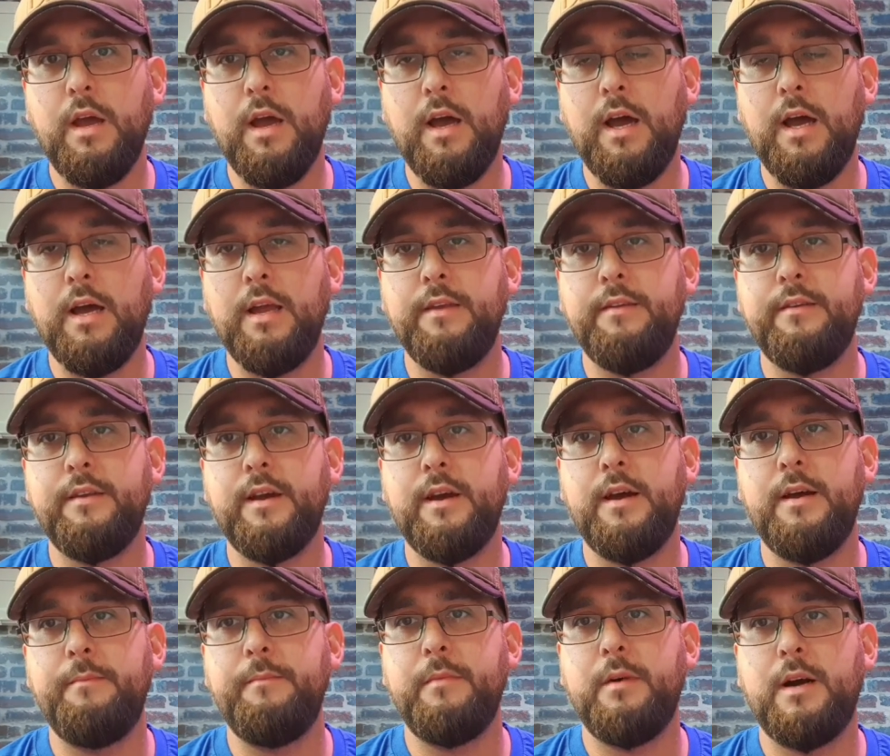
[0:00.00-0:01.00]
And
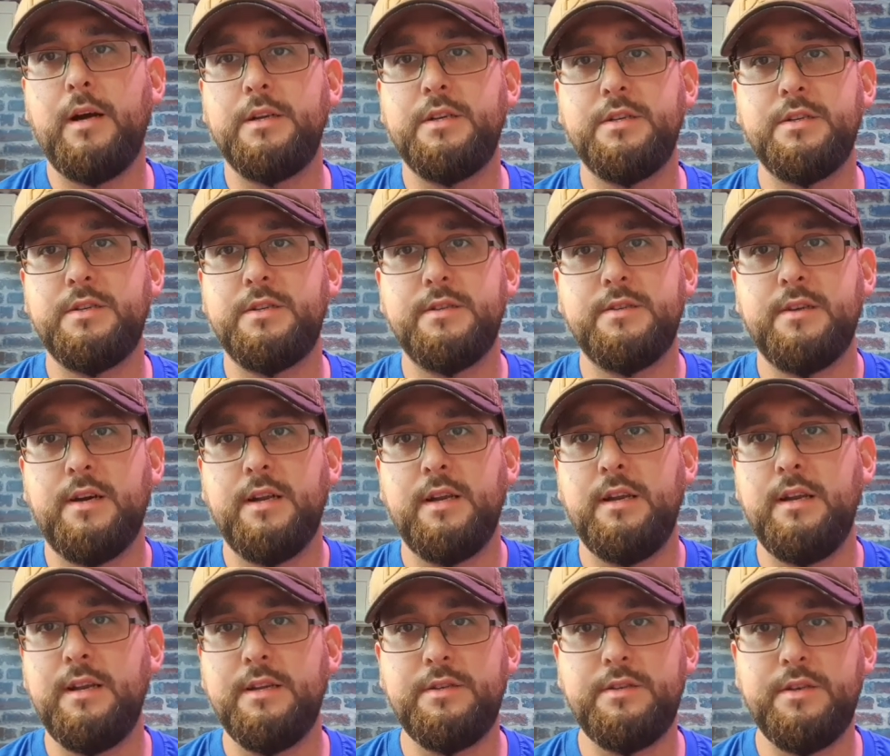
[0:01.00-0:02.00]
I just
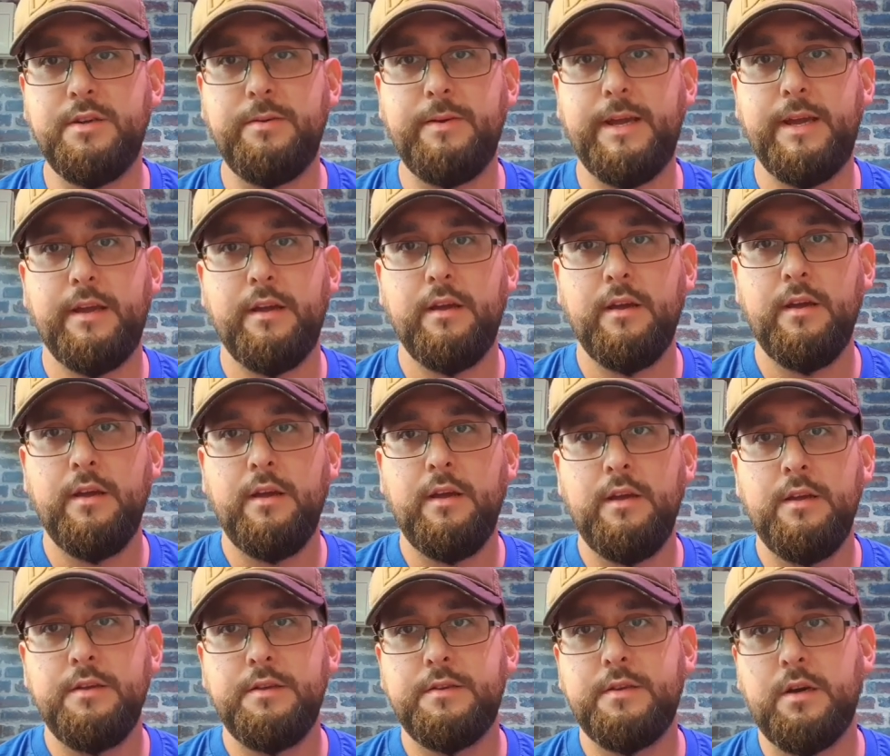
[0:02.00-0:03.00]
decided, let's do it.
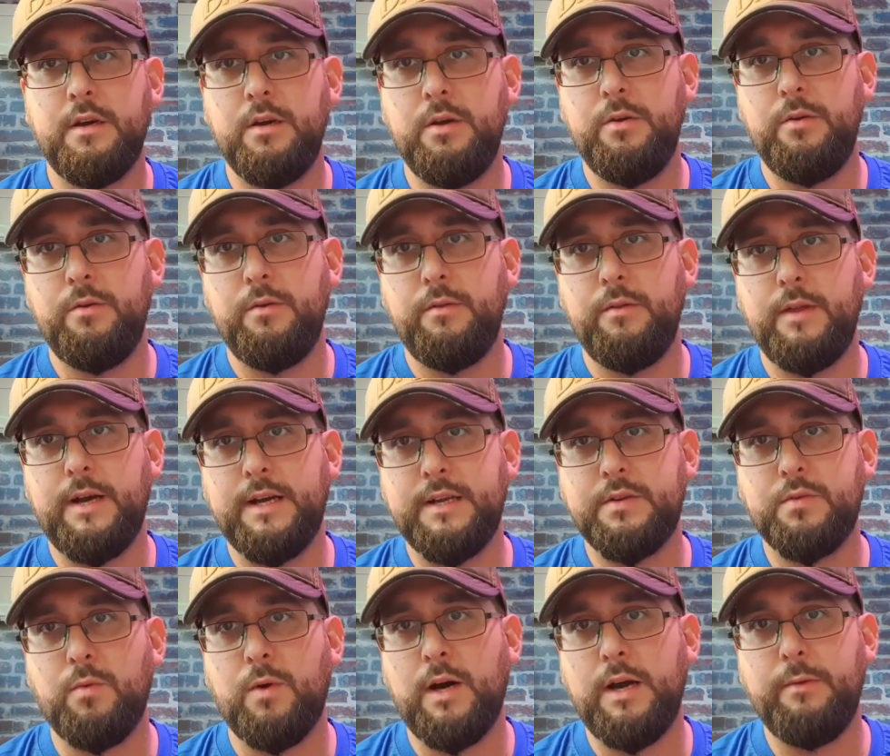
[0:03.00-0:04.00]
So
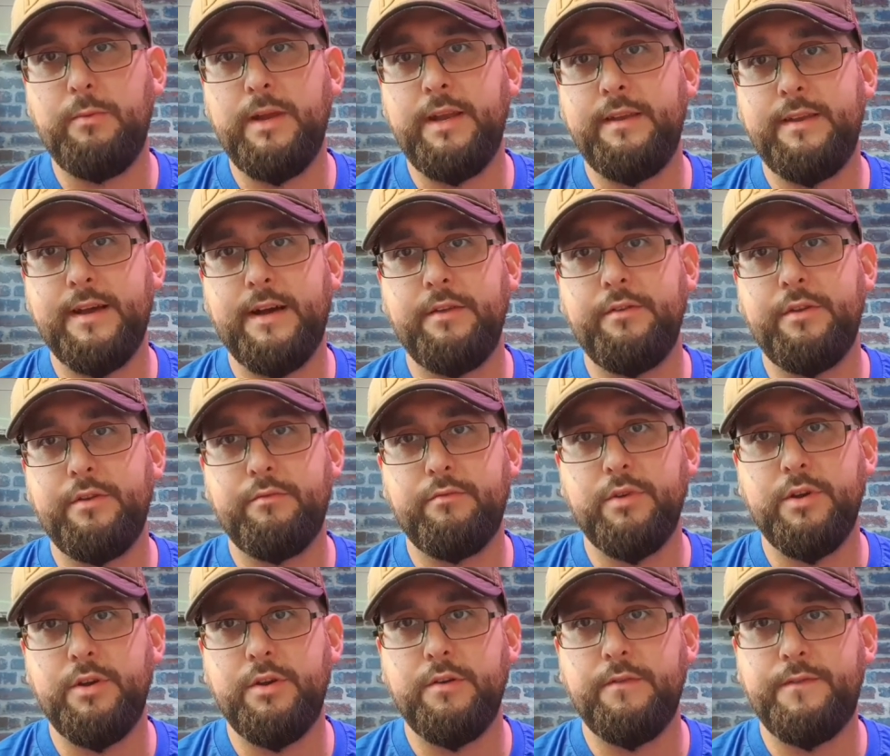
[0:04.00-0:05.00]
that's why I went down the
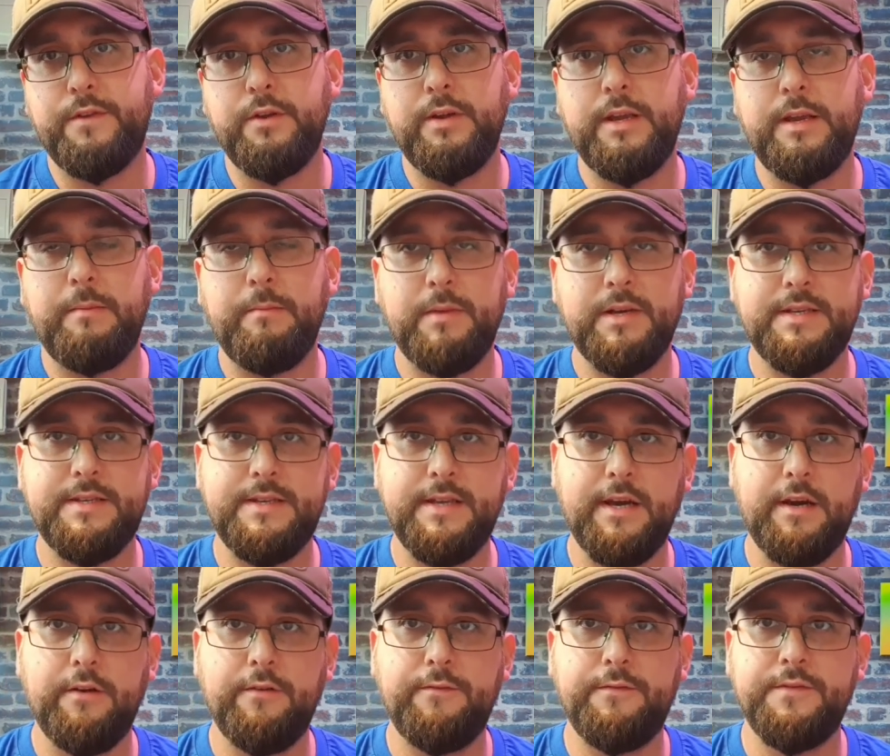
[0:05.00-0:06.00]
route of doing it
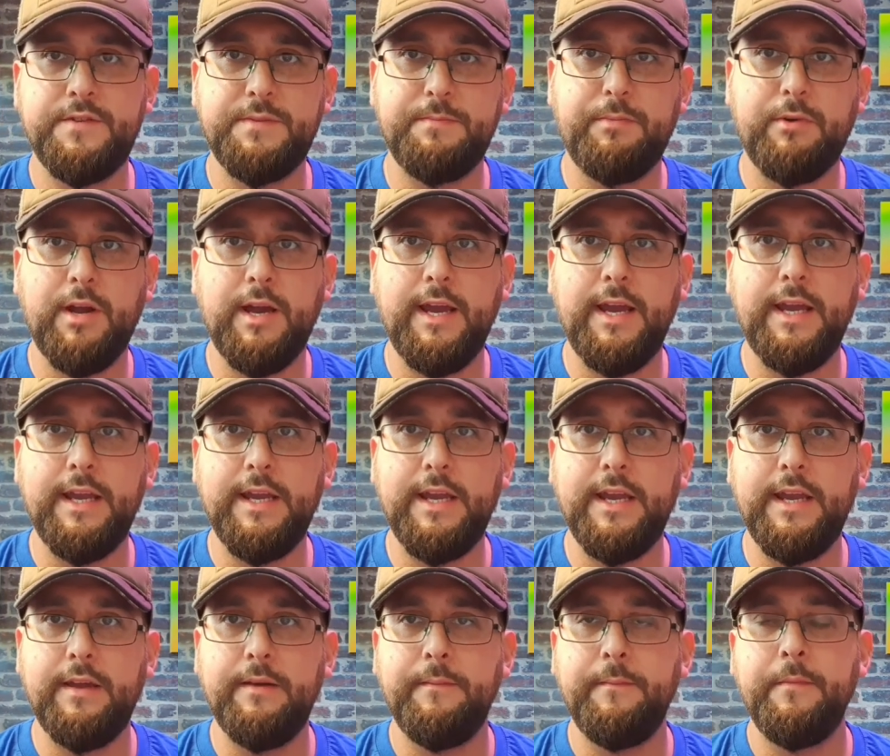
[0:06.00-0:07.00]
myself, spraying
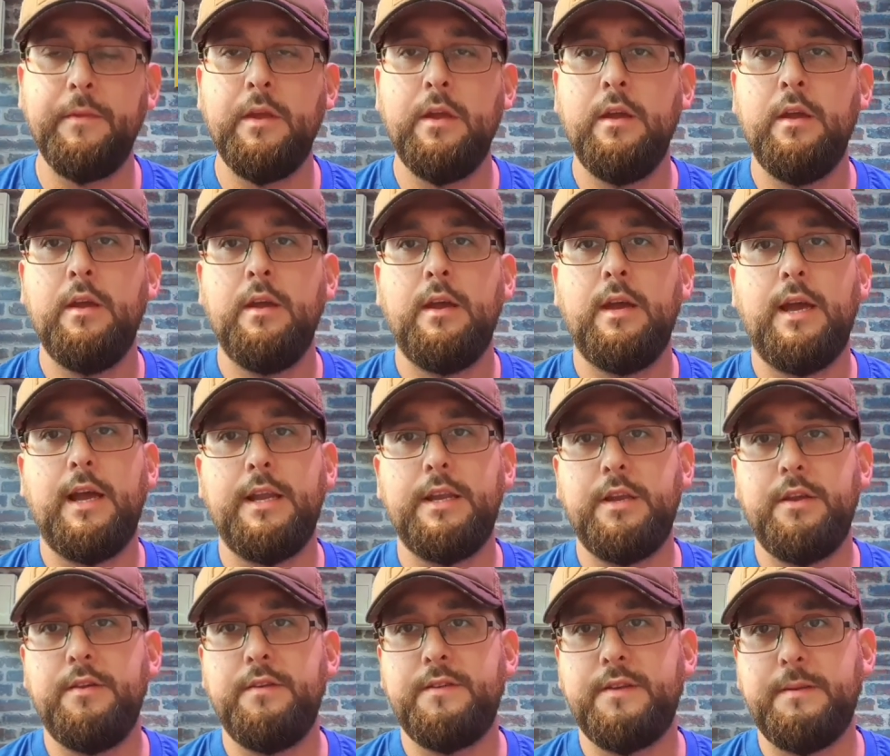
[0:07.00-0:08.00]
it and
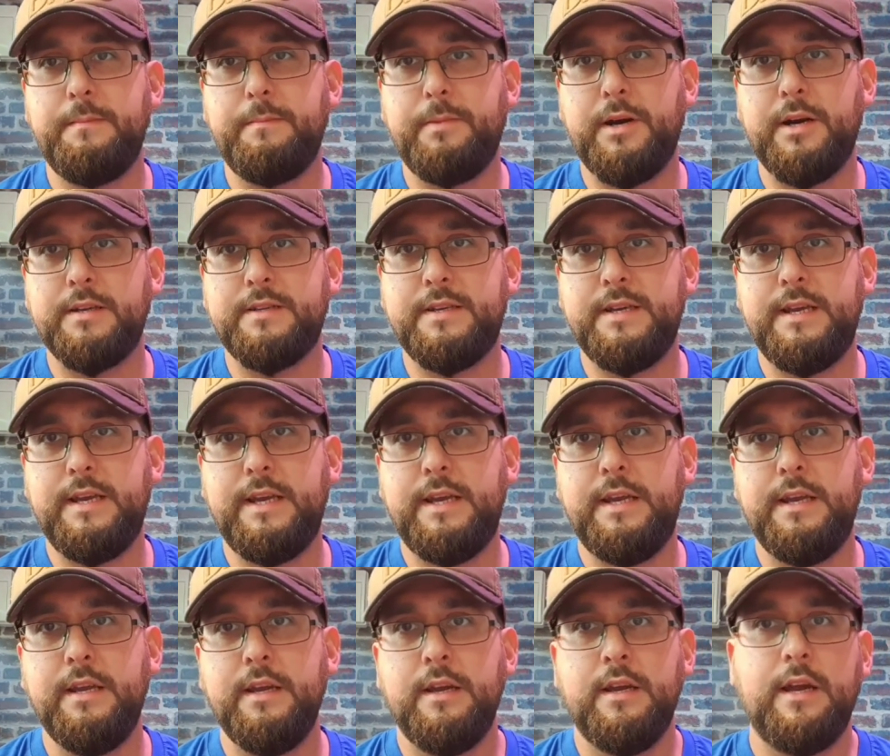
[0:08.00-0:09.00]
using
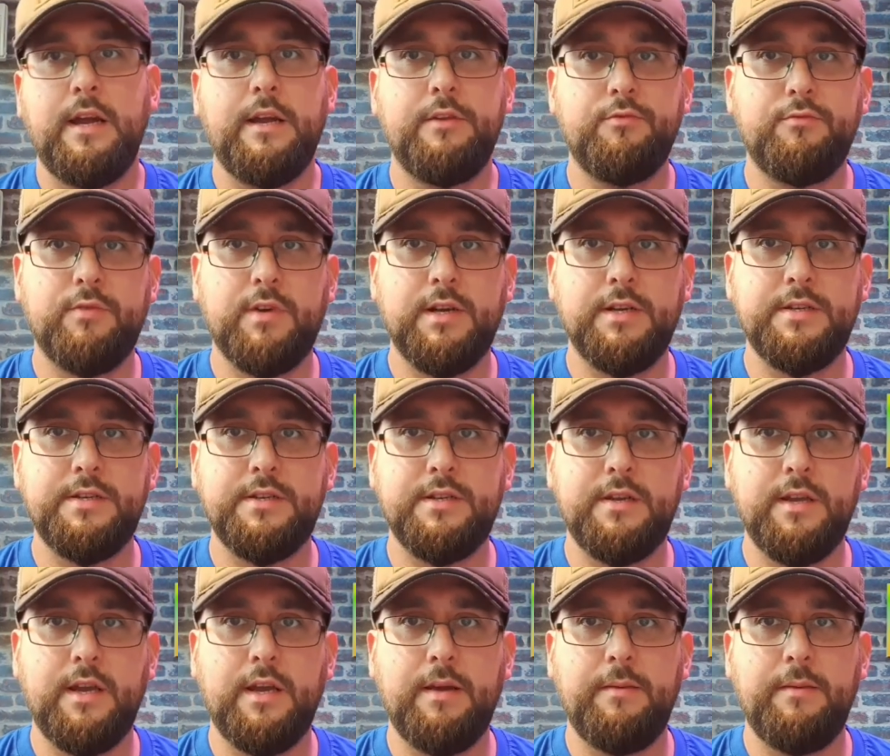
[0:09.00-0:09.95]
putty and rust